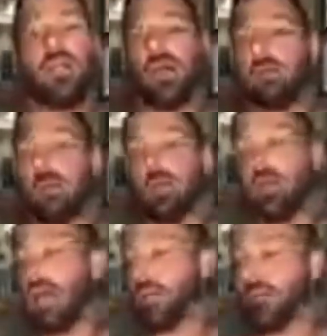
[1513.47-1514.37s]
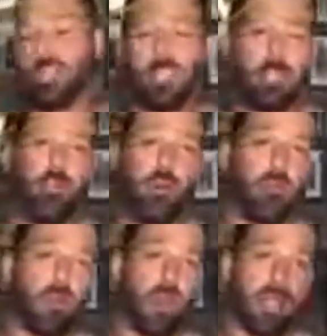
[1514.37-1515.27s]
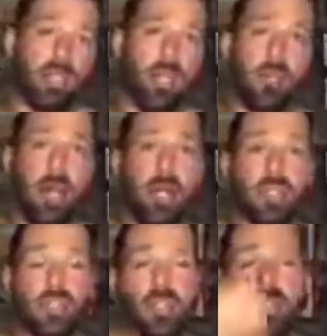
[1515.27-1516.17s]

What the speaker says: I appreciate the support more than I can tell you guys.